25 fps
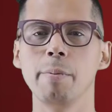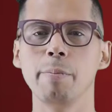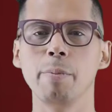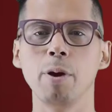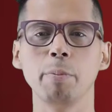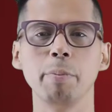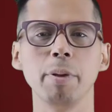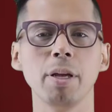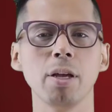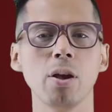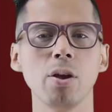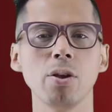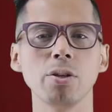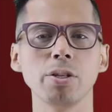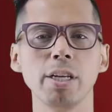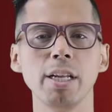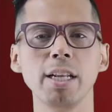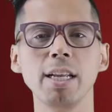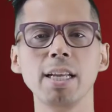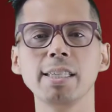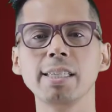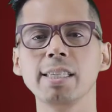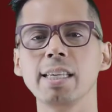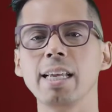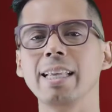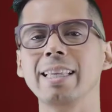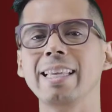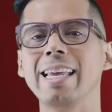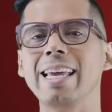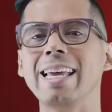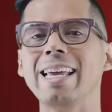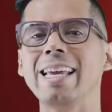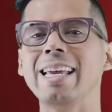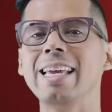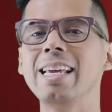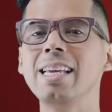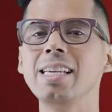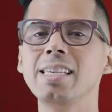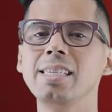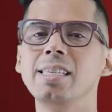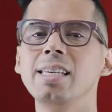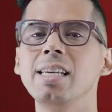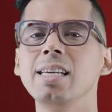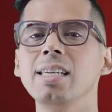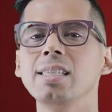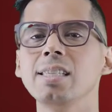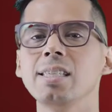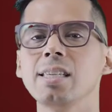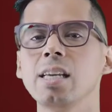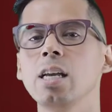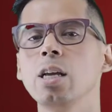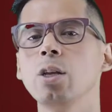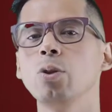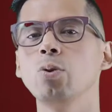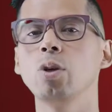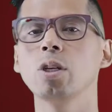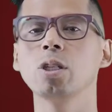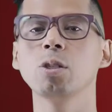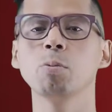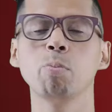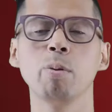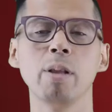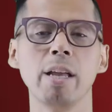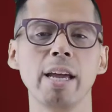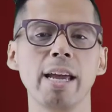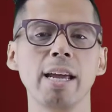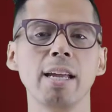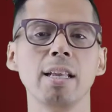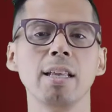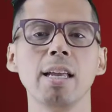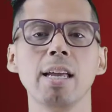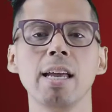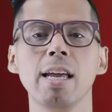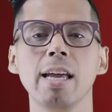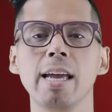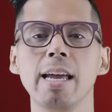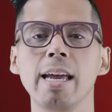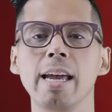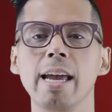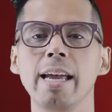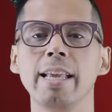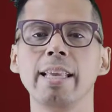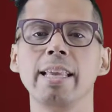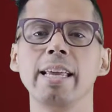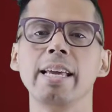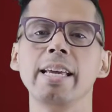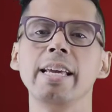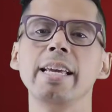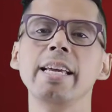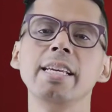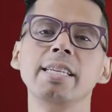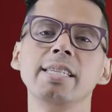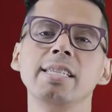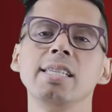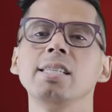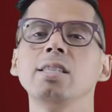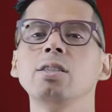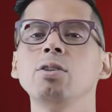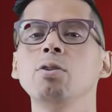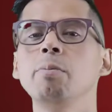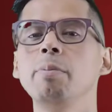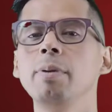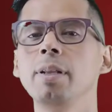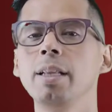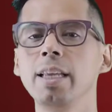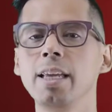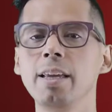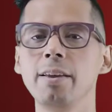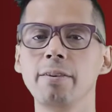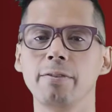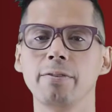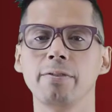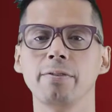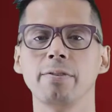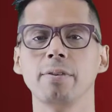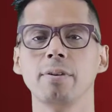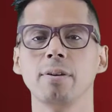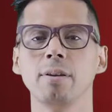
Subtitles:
but because it is the easiest to explain and the easiest to believe.